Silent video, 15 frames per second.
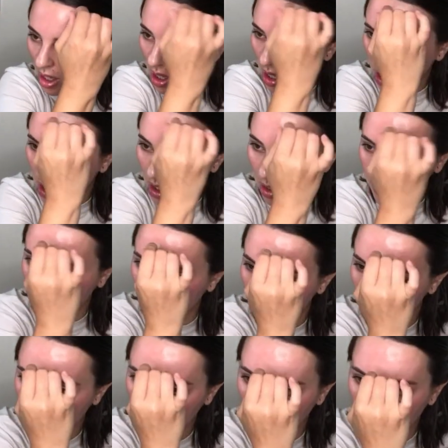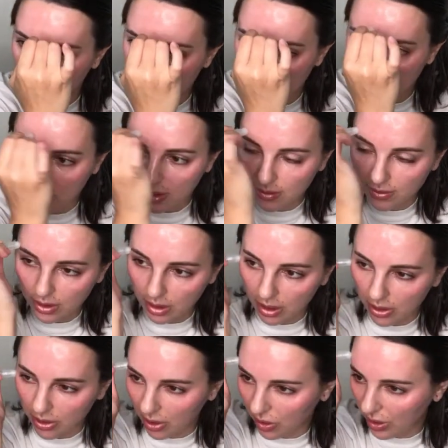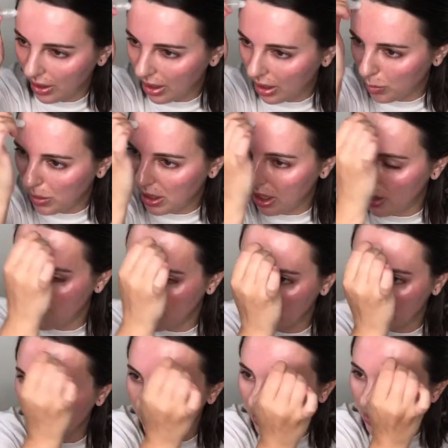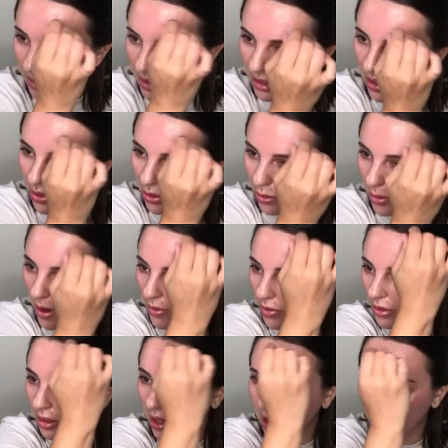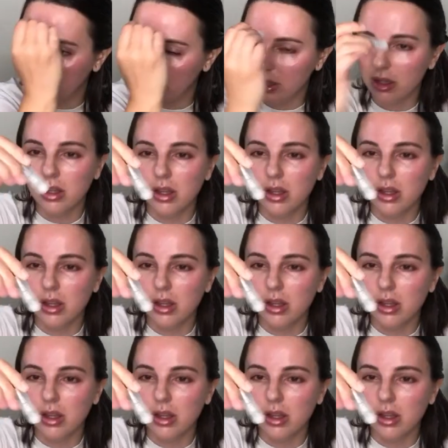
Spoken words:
You know, and just kind of, they can be kind of inconsistent throughout the line.